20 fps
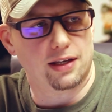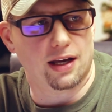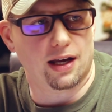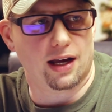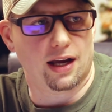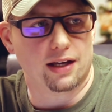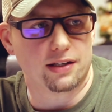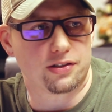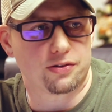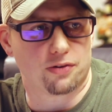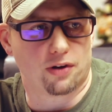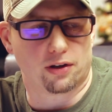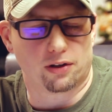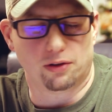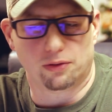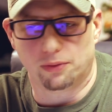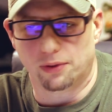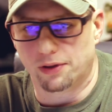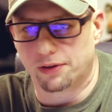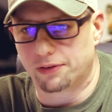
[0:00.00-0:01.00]
Yeah, I
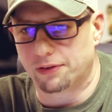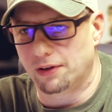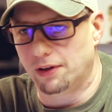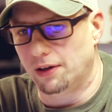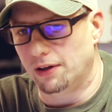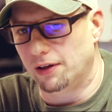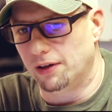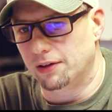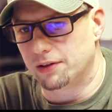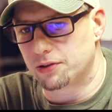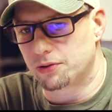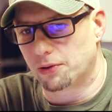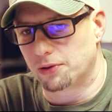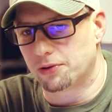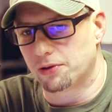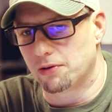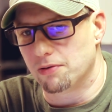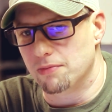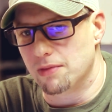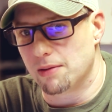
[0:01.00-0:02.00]
struggle with
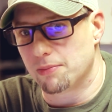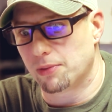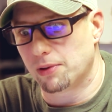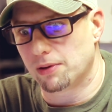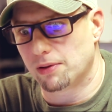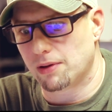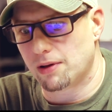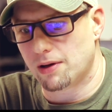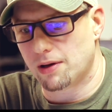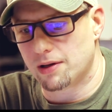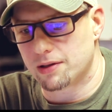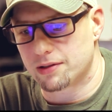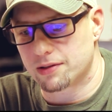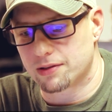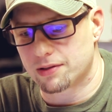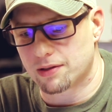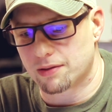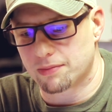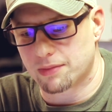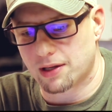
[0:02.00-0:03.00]
short-term memory
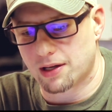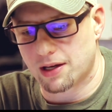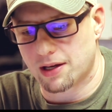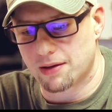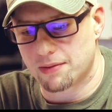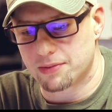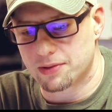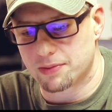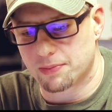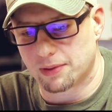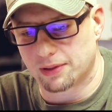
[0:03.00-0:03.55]
loss sometimes.